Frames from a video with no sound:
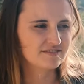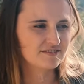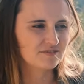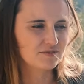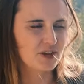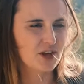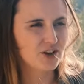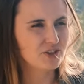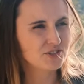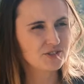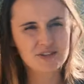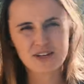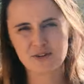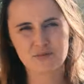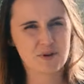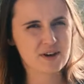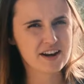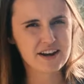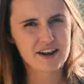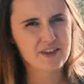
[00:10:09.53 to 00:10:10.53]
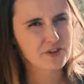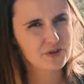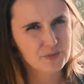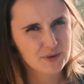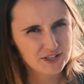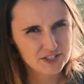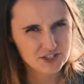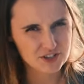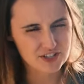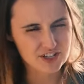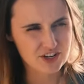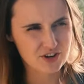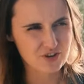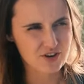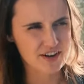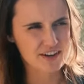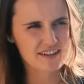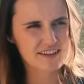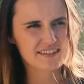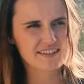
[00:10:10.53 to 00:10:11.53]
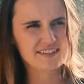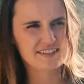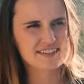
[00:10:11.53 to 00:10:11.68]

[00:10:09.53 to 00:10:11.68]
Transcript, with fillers: we also didn't want another winter in New York.